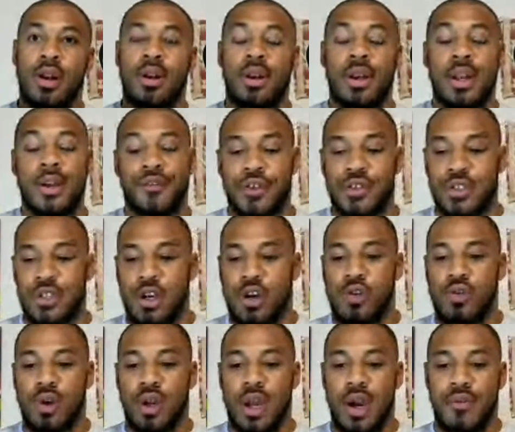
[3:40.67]
different
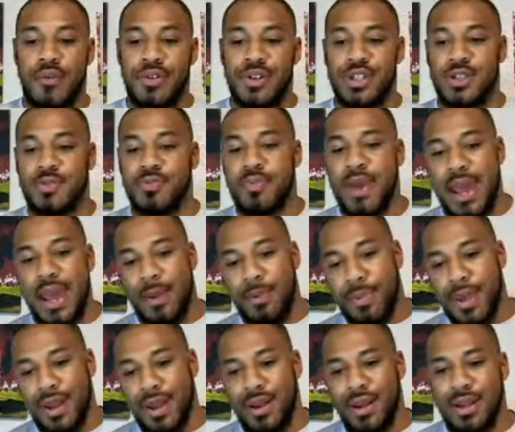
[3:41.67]
zone coverages,
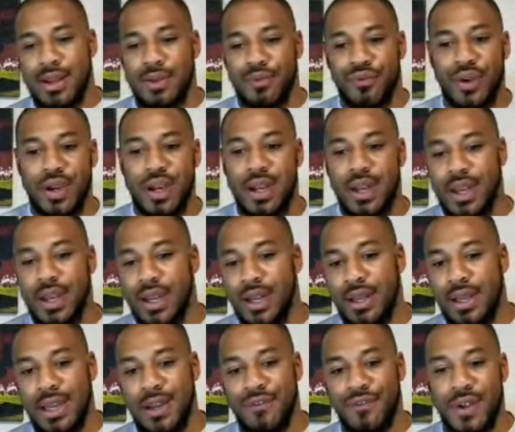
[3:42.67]
backpedaling, reading
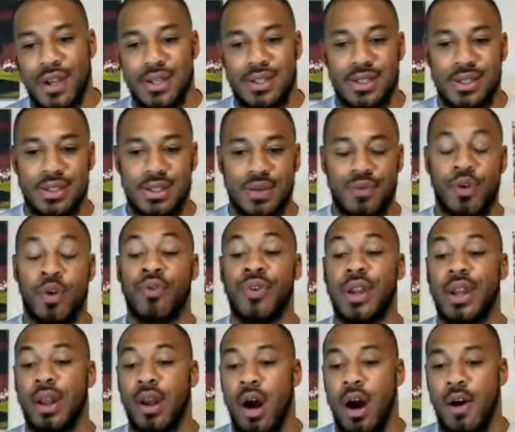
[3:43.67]

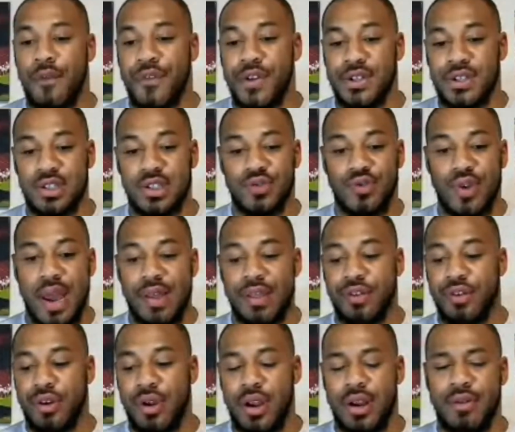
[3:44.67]
offenses
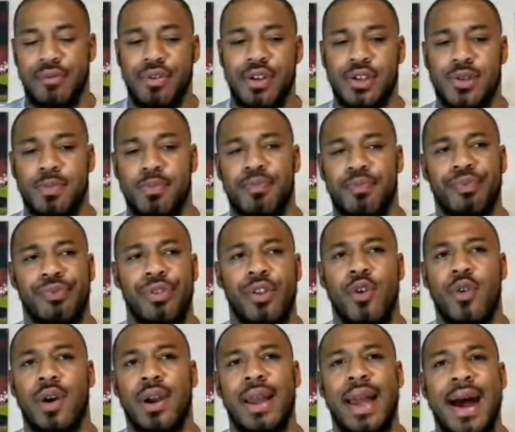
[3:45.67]
rather, and just
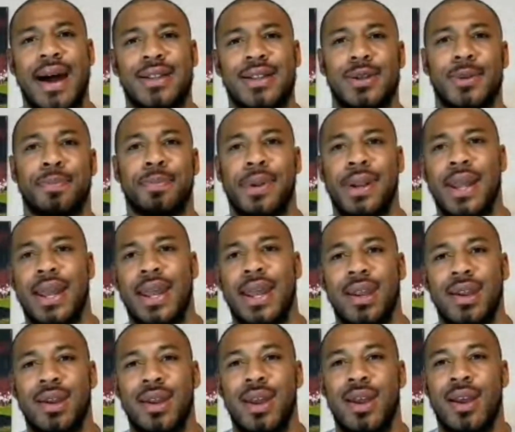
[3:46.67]
knowing how to play,
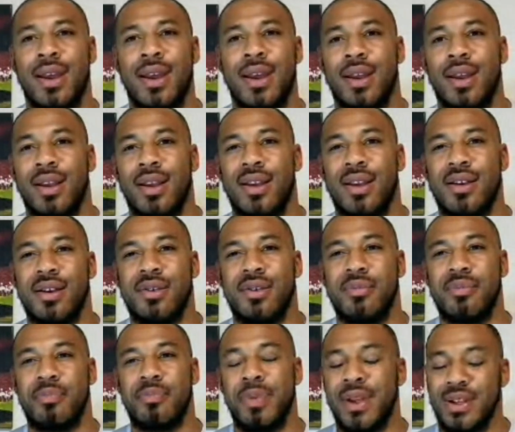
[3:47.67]

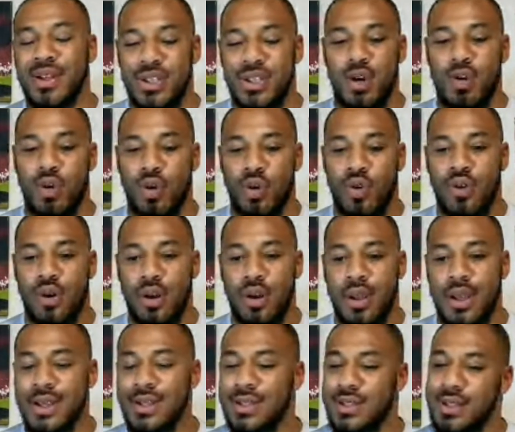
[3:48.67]
be a zone corner.
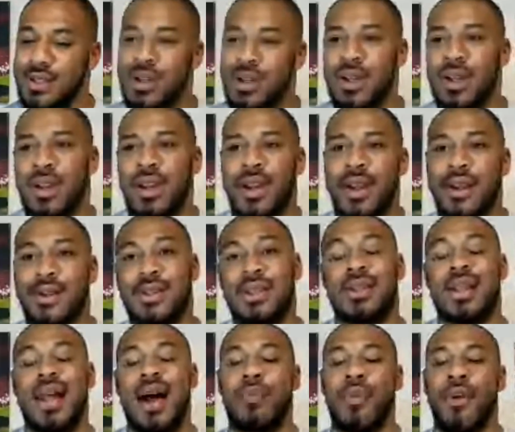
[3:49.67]
It's a
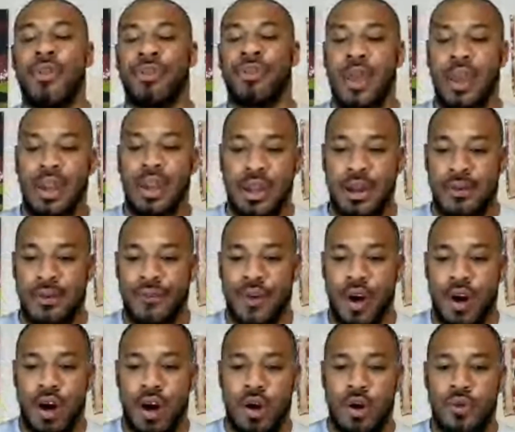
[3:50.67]
lot more thinking
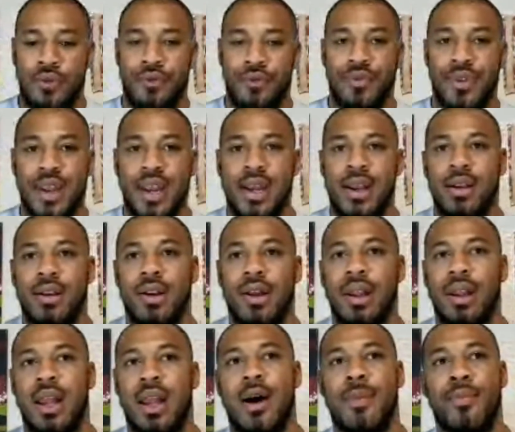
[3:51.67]
involved and a
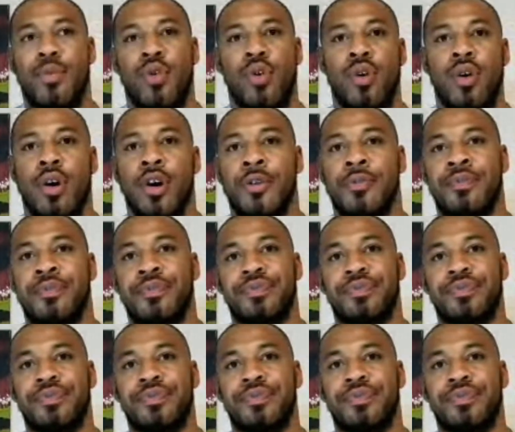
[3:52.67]
lot more